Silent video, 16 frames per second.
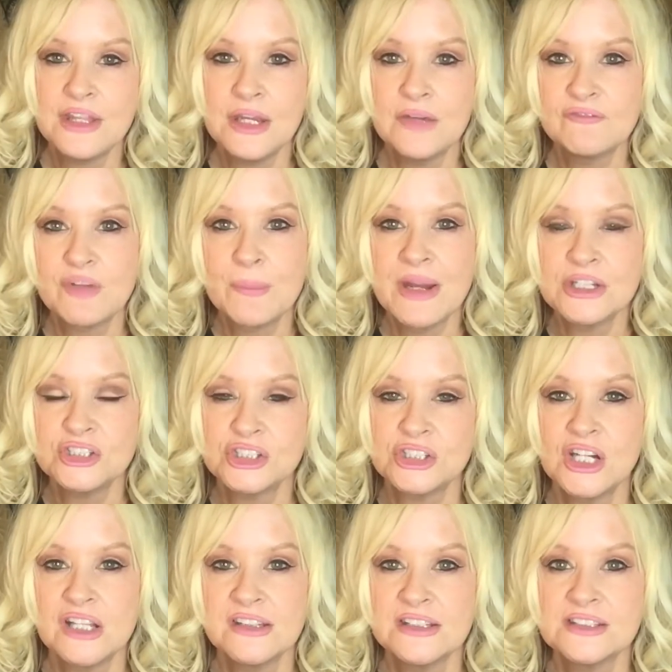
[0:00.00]

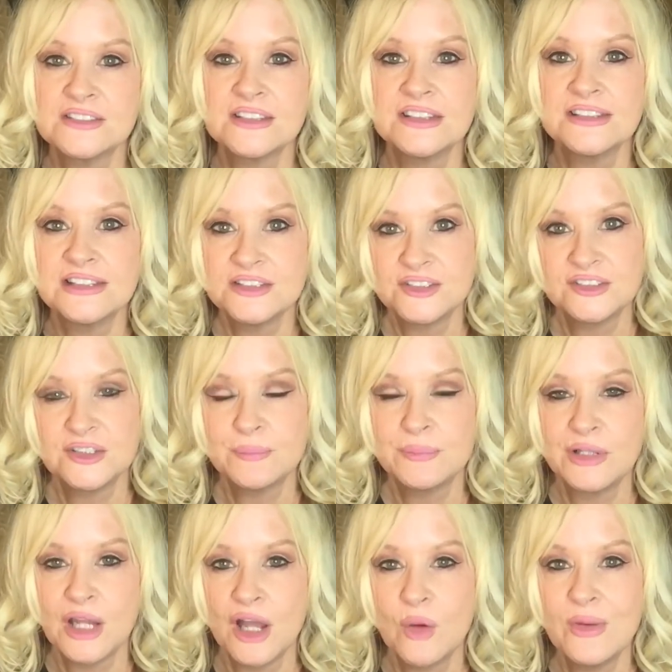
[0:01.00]
information on this listed
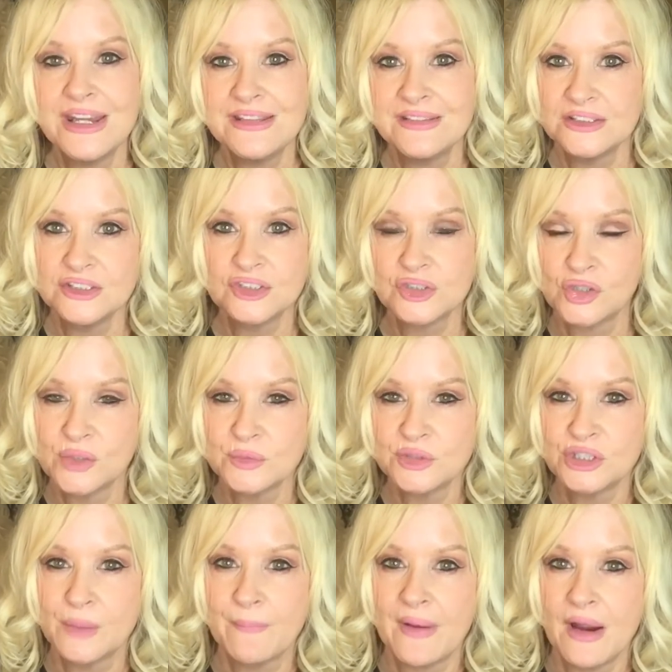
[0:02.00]
below in the
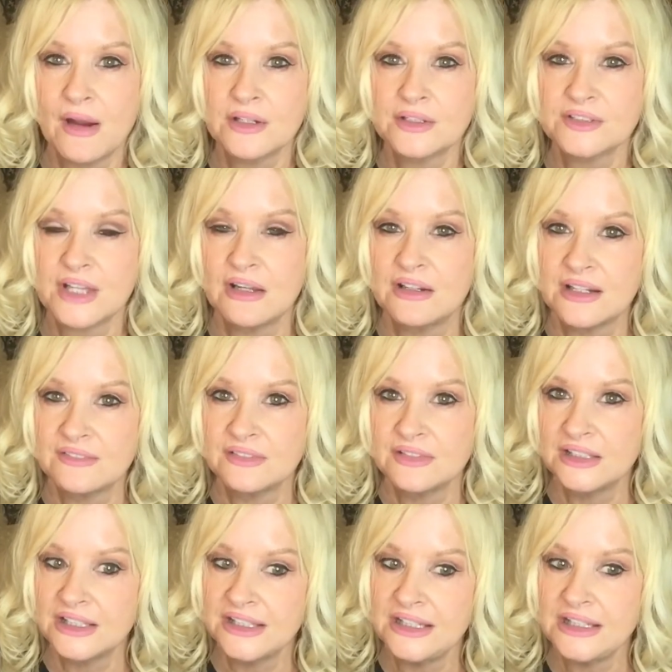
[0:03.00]
description box. I'll have a
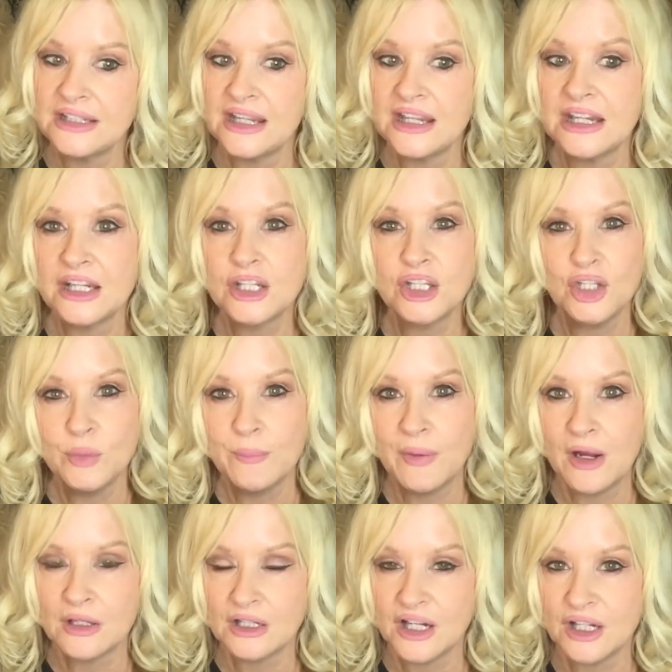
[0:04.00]
link and a
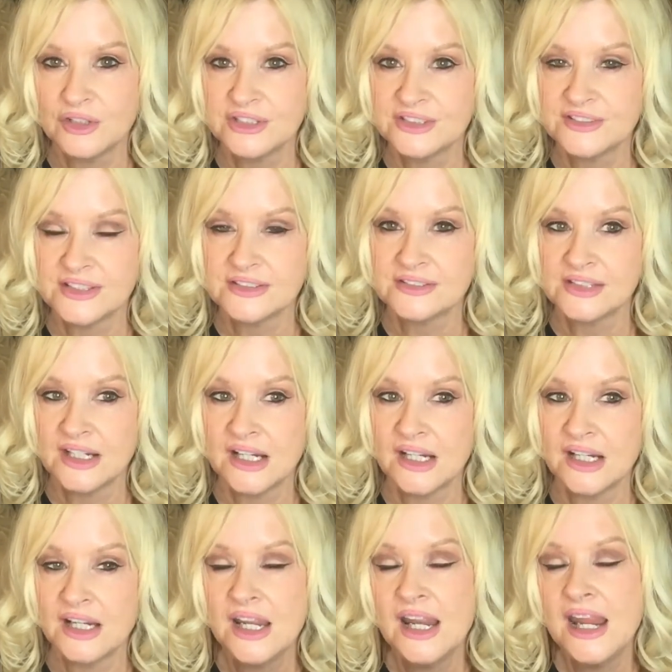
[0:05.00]
coupon code, as I
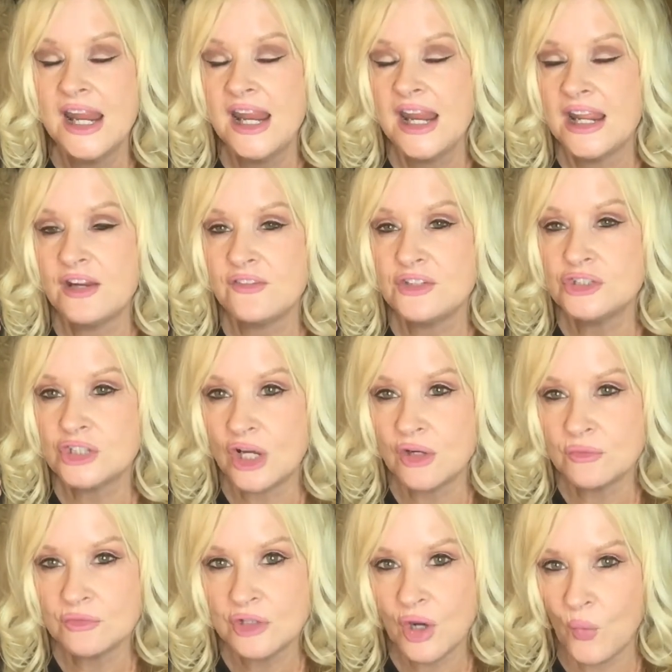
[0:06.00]
said. And if you
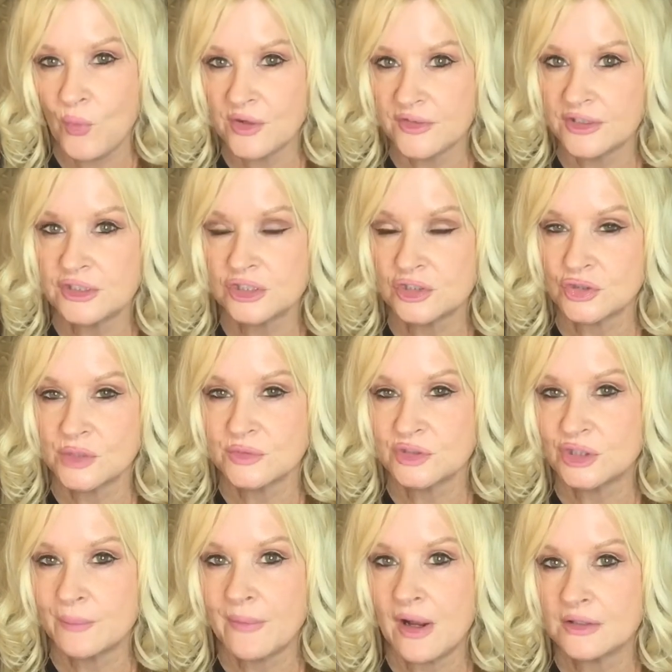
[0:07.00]
don't know where the
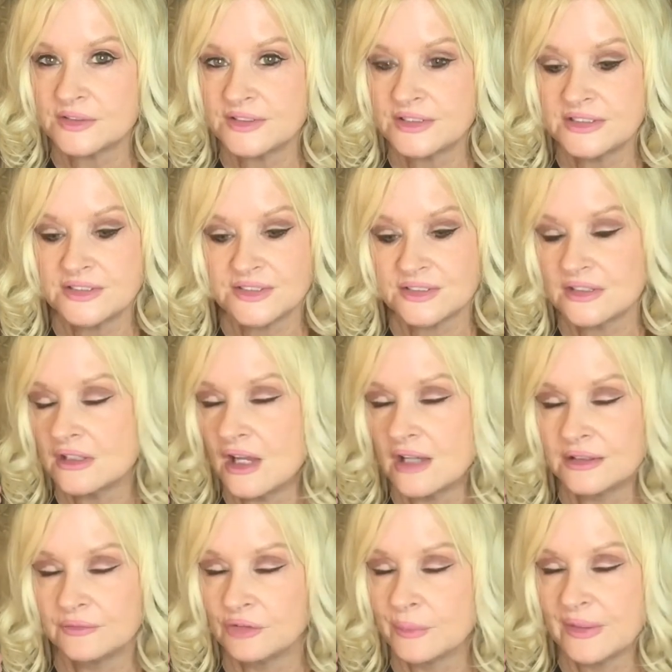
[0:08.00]
description box is,
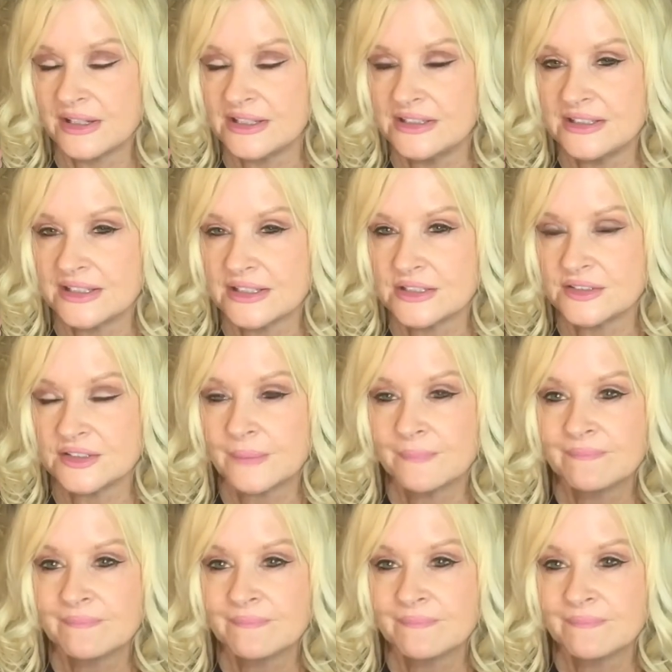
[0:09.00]
not everybody does,